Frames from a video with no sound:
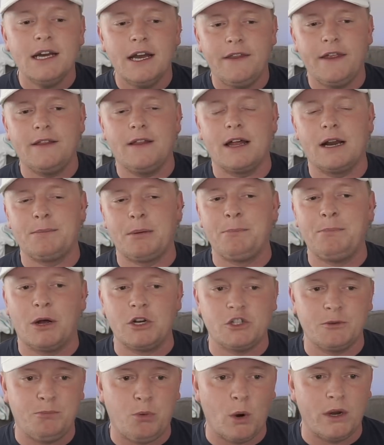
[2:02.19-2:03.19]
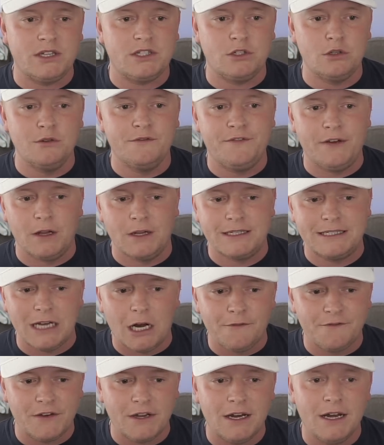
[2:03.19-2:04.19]
And they let up a bunch of points to
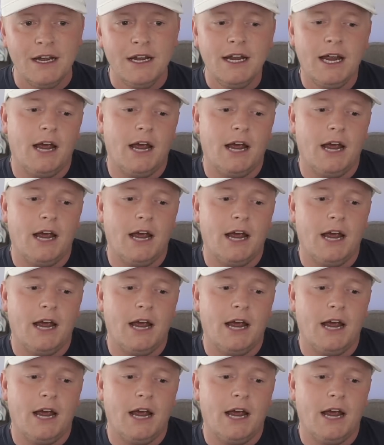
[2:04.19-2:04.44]
Philadelphia.